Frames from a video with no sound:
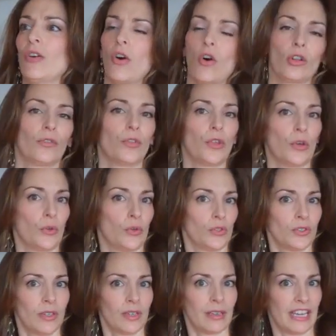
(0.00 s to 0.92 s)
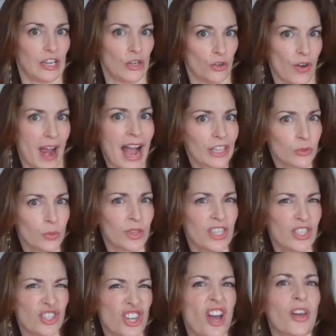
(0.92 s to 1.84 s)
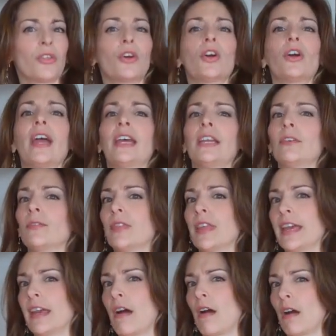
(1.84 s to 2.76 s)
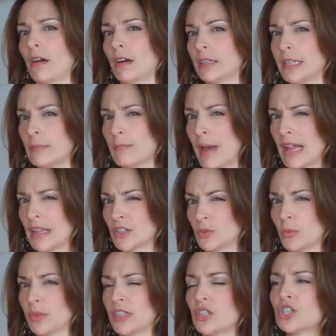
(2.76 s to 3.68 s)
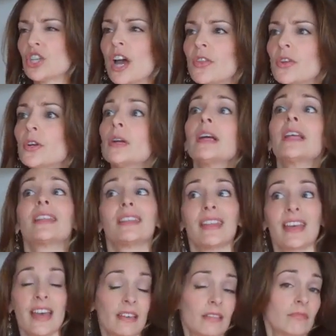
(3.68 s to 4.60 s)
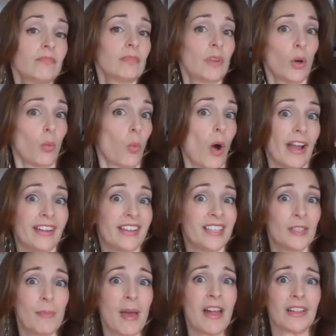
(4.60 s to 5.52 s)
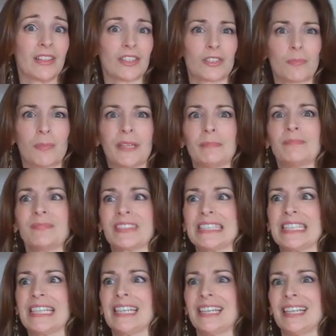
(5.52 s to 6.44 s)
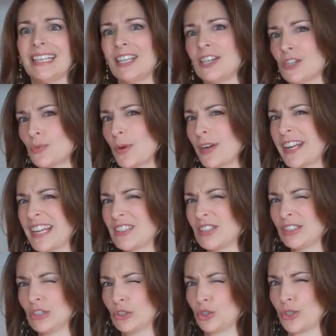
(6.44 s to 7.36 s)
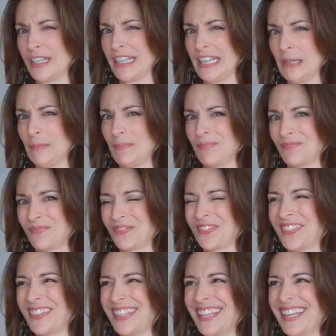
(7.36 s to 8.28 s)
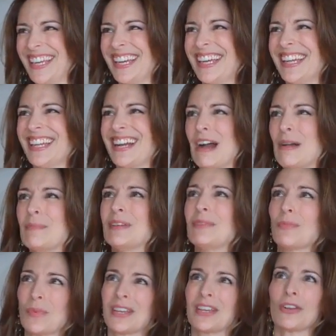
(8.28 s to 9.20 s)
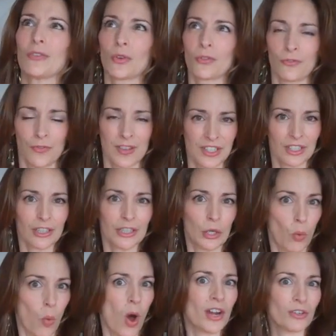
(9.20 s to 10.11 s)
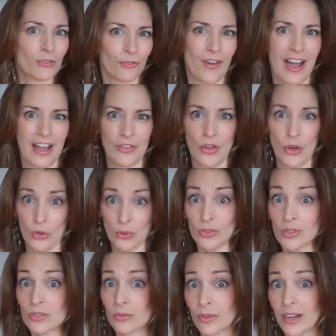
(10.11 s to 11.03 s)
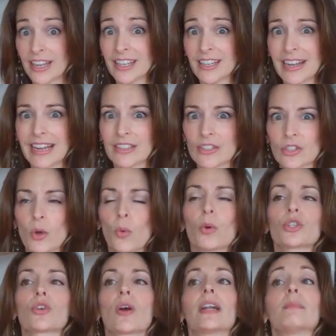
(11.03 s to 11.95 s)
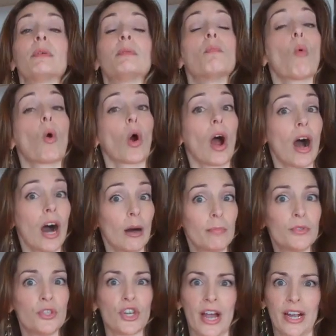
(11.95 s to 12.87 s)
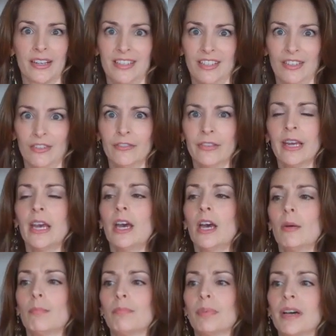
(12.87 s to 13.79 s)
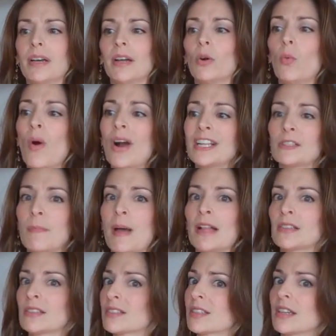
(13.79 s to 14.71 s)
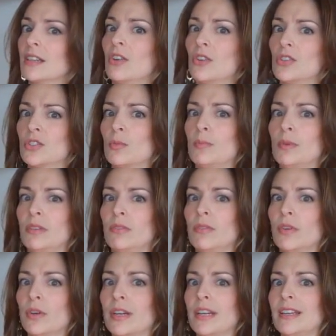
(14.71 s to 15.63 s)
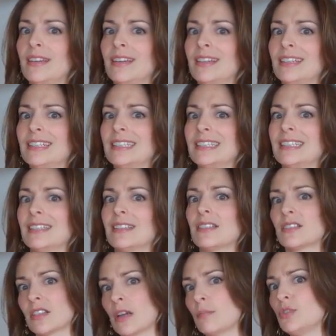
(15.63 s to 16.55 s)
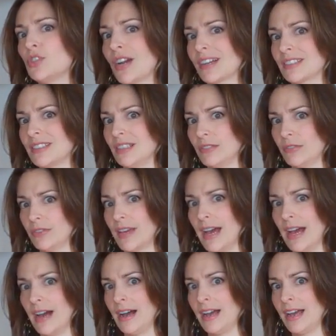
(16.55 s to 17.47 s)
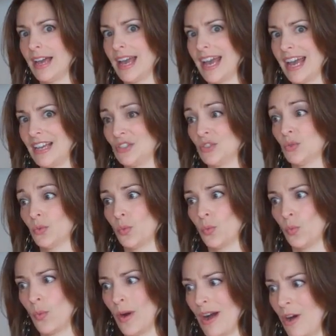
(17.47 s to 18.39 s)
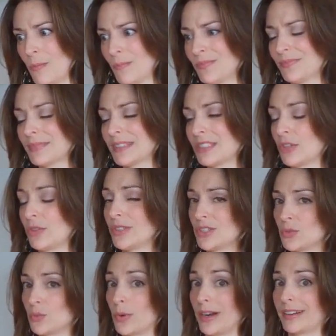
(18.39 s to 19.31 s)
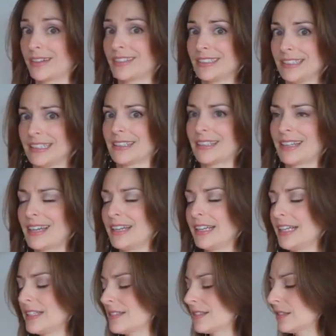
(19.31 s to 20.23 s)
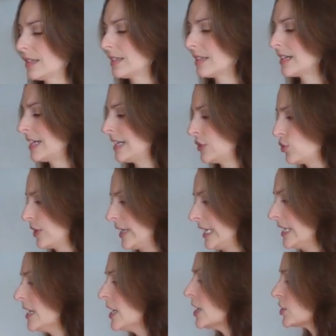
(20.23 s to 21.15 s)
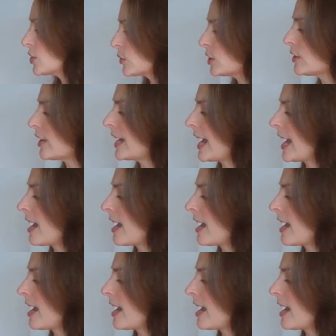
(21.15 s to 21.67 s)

all of those interact with each other, and if they are in balance with each other, then a wine is balanced. But here's where it gets a little tricky. I mean, we can physically quantify those, right? And so we're trying to be more objective, but a wine's balance can also be very subjective as well. So this is where it kind of gets kind of tricky. So here I